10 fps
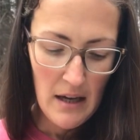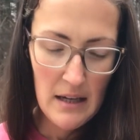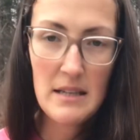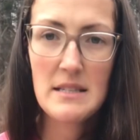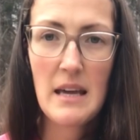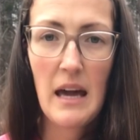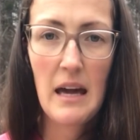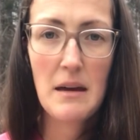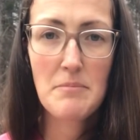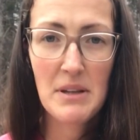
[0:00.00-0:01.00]
It is
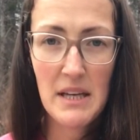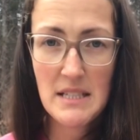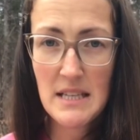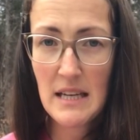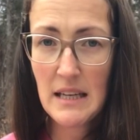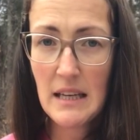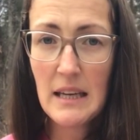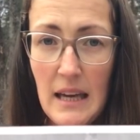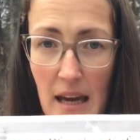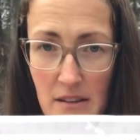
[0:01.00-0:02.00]
a planting
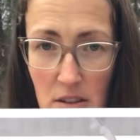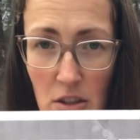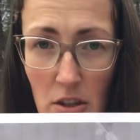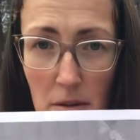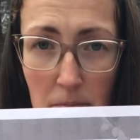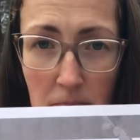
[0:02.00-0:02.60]
calendar.